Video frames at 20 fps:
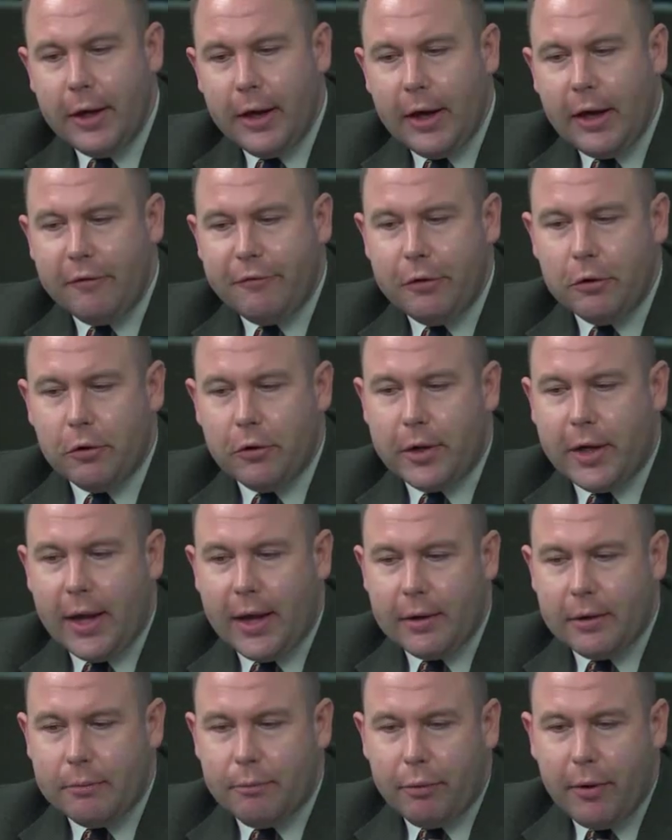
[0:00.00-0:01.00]
Uh, if you look
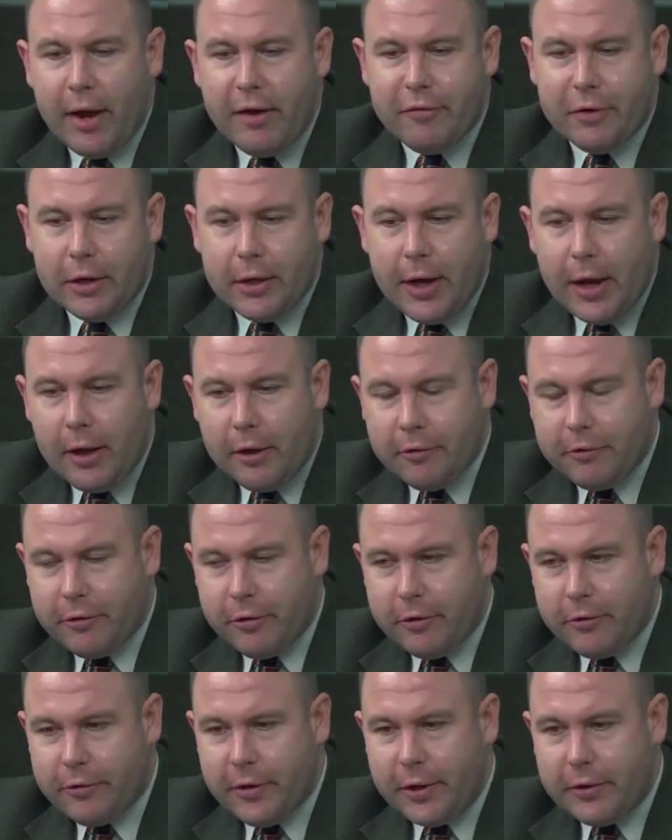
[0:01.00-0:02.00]
at private
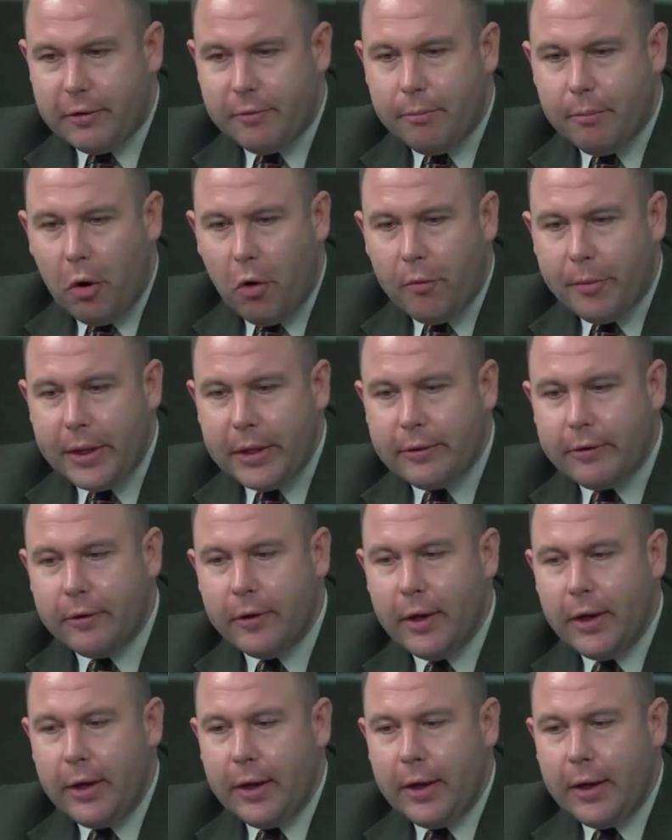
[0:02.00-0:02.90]
analysis at the moment